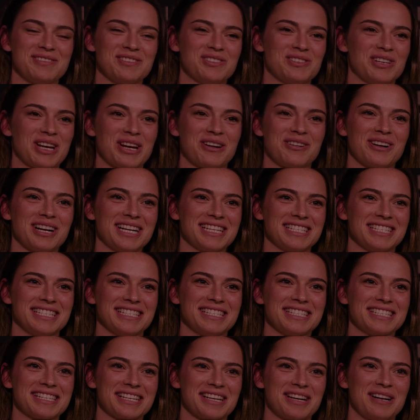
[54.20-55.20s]

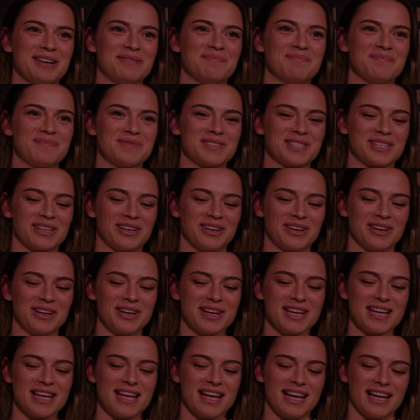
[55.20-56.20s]
generations to come. So
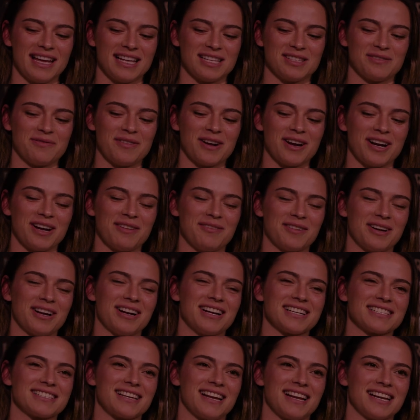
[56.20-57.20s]
it's very, very
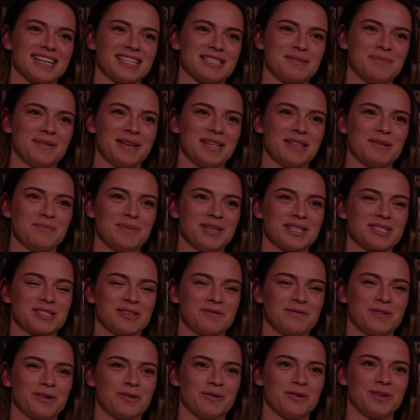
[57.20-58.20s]
exciting to be in the midst of it